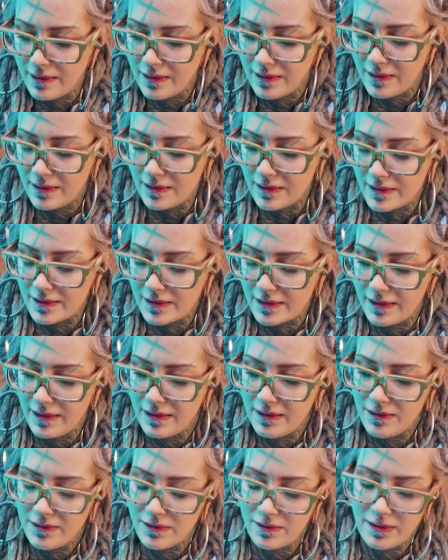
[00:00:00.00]
The
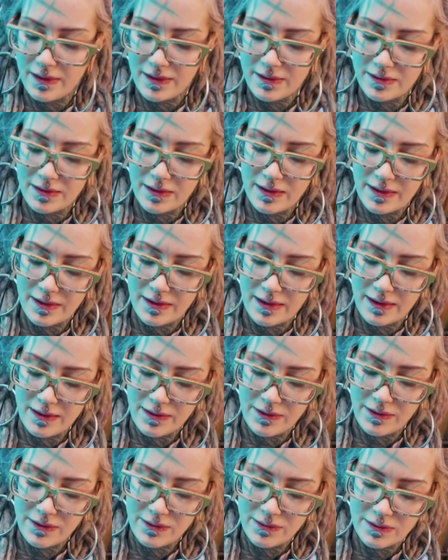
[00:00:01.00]
skin you actually can
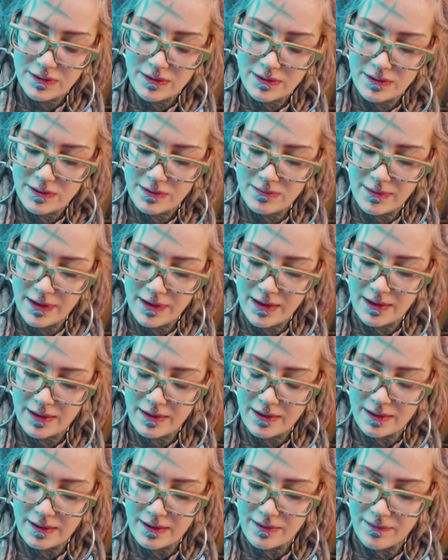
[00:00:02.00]
use to
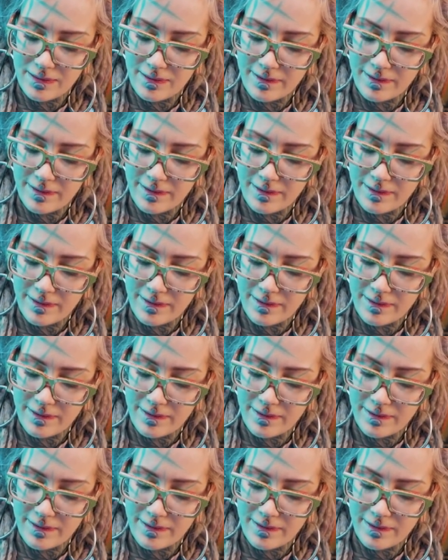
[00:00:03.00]
make a